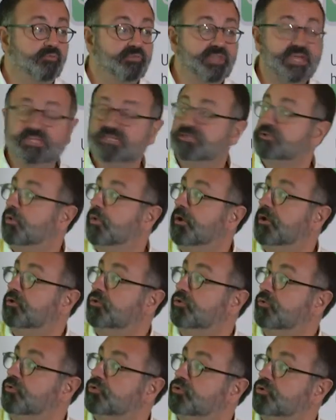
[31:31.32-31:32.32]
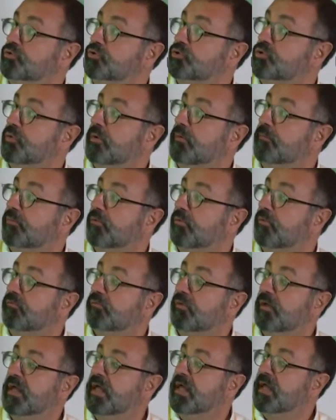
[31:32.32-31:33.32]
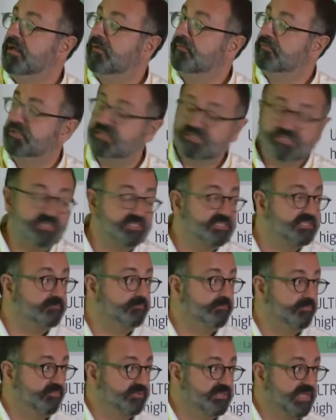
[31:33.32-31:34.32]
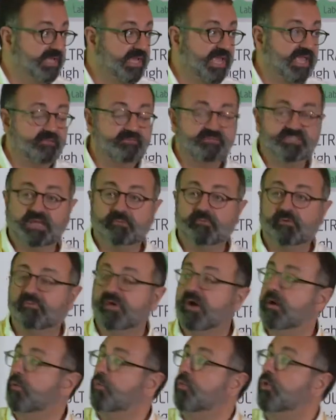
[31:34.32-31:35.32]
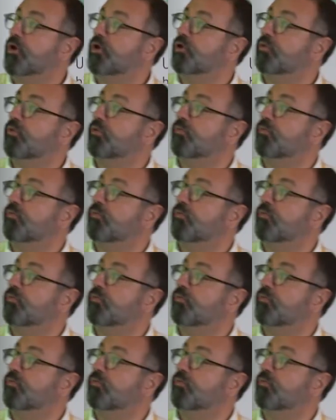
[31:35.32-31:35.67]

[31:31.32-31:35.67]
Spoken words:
that is going to improve. This is, again, some of our work